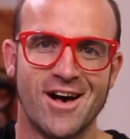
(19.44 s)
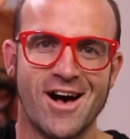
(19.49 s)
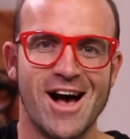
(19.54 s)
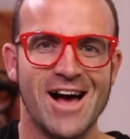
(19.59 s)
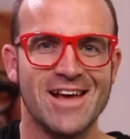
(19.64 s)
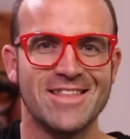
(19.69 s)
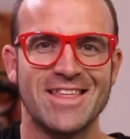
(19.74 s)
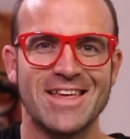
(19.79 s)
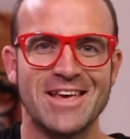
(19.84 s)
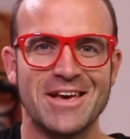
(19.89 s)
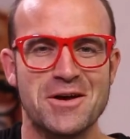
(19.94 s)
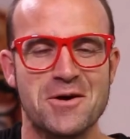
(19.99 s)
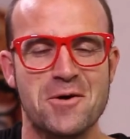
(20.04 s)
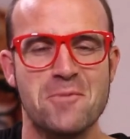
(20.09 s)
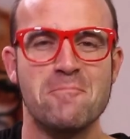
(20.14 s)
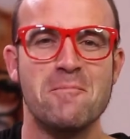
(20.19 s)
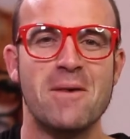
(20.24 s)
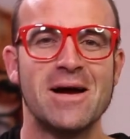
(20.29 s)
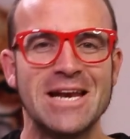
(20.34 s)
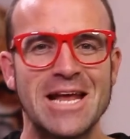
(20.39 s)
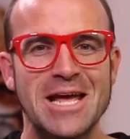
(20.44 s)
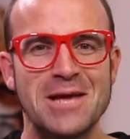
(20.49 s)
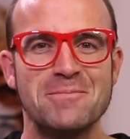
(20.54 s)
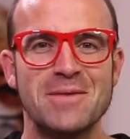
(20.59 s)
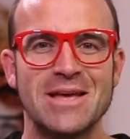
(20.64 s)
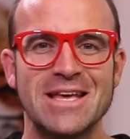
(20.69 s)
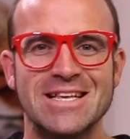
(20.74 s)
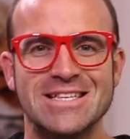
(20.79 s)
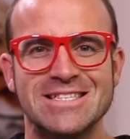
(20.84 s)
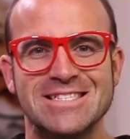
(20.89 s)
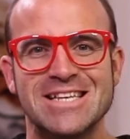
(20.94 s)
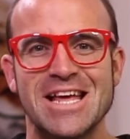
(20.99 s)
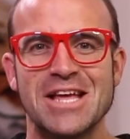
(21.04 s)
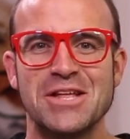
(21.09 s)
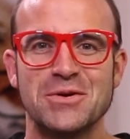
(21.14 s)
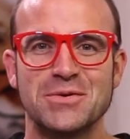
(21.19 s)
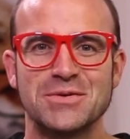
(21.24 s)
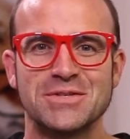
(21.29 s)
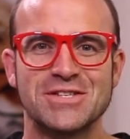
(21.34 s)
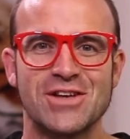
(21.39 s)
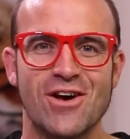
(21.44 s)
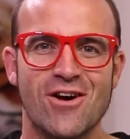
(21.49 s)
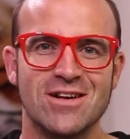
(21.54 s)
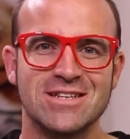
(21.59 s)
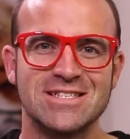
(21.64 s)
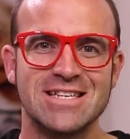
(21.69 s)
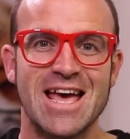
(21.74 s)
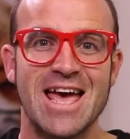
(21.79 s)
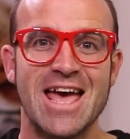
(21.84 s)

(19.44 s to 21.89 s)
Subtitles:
Hi there, my name is Daniel Scott,